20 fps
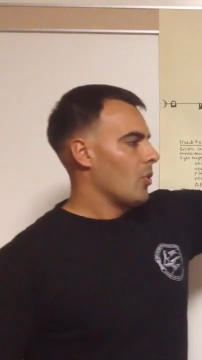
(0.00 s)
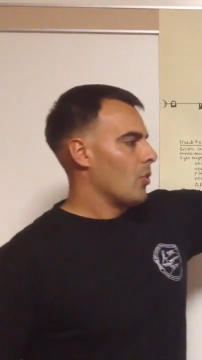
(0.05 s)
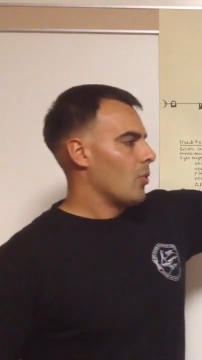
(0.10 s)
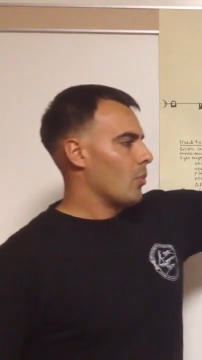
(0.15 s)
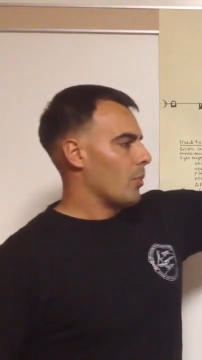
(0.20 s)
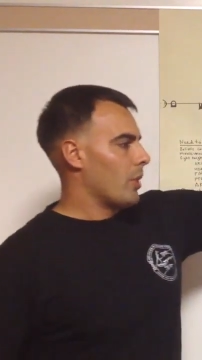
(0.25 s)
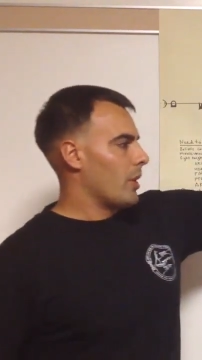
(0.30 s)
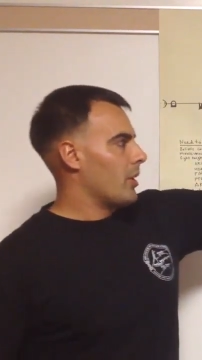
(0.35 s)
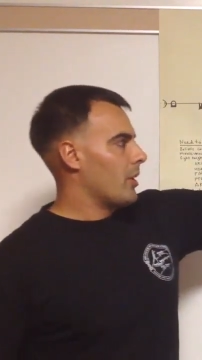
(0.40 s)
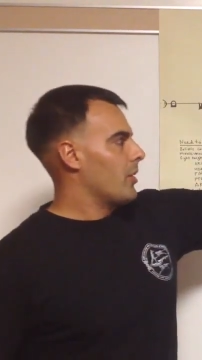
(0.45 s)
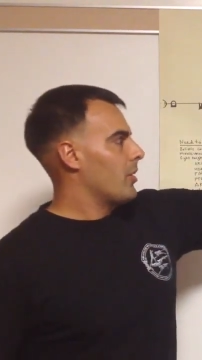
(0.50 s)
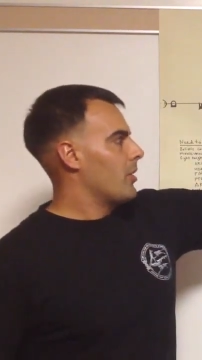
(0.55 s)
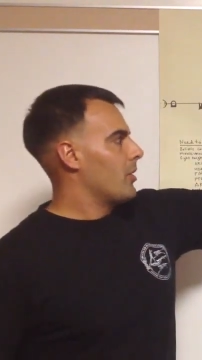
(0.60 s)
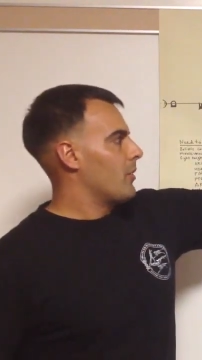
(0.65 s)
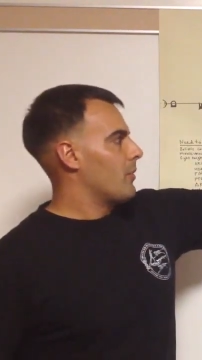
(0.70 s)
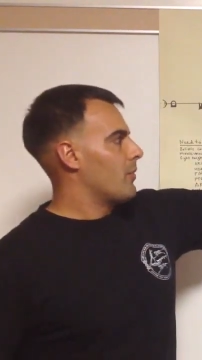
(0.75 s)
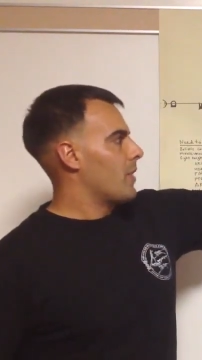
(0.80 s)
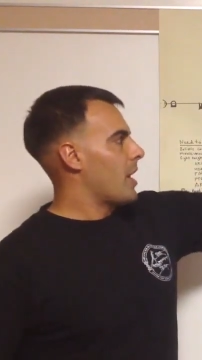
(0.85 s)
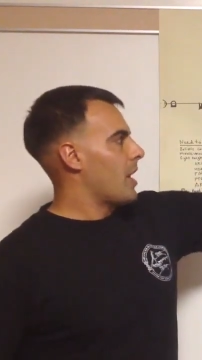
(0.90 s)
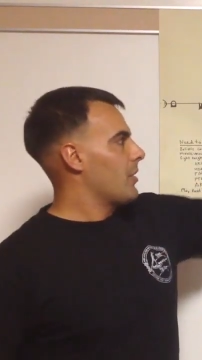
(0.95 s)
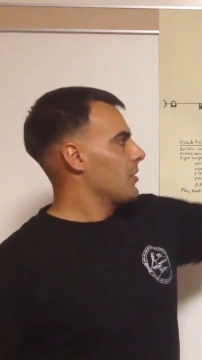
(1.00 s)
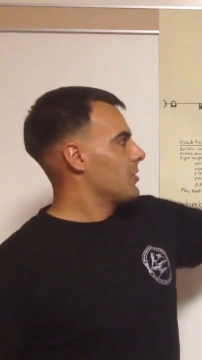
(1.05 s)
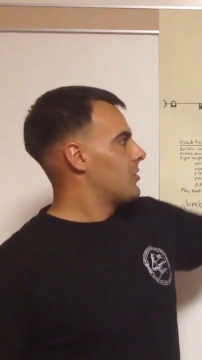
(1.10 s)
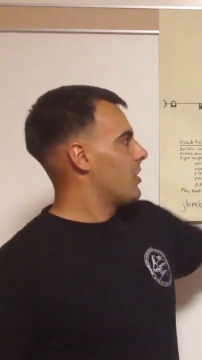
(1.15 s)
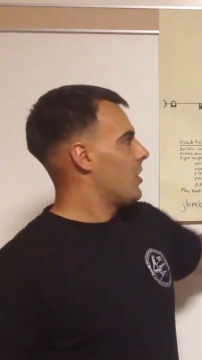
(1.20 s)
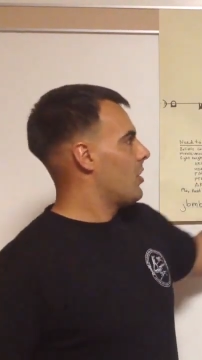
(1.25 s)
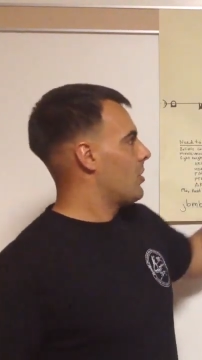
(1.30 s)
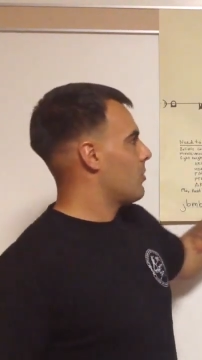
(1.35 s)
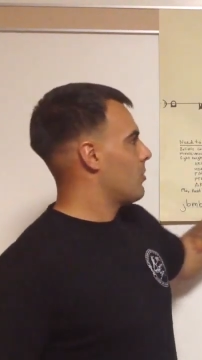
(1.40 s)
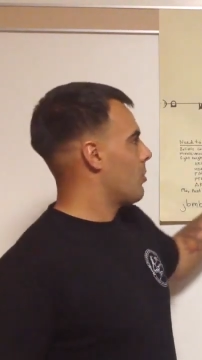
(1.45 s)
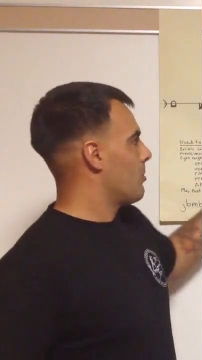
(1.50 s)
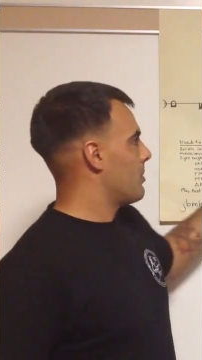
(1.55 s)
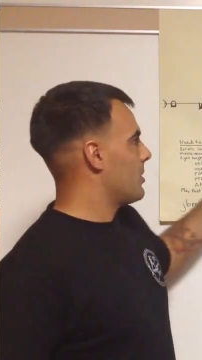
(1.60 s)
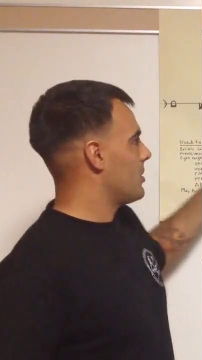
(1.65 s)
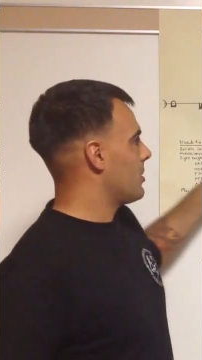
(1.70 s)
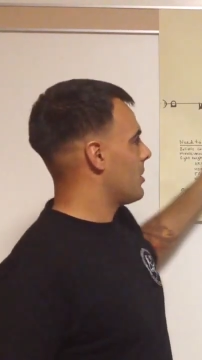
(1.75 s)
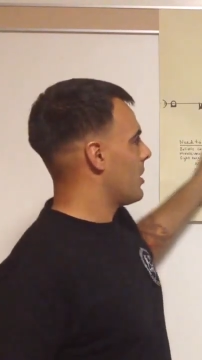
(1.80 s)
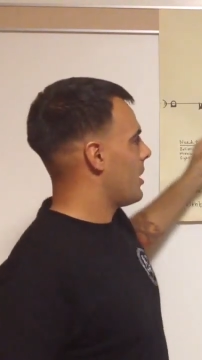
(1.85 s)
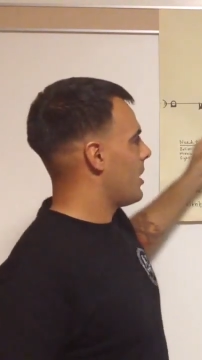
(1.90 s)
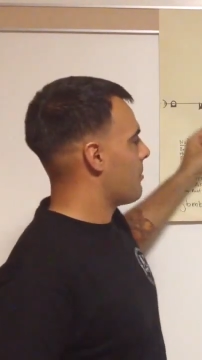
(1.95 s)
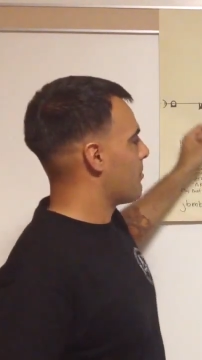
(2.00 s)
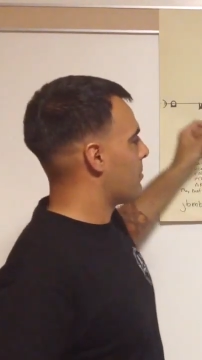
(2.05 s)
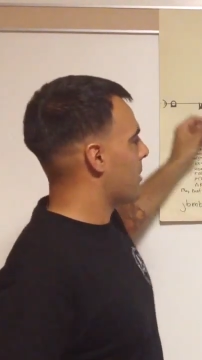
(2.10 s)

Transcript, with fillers: where the vital zone will be hit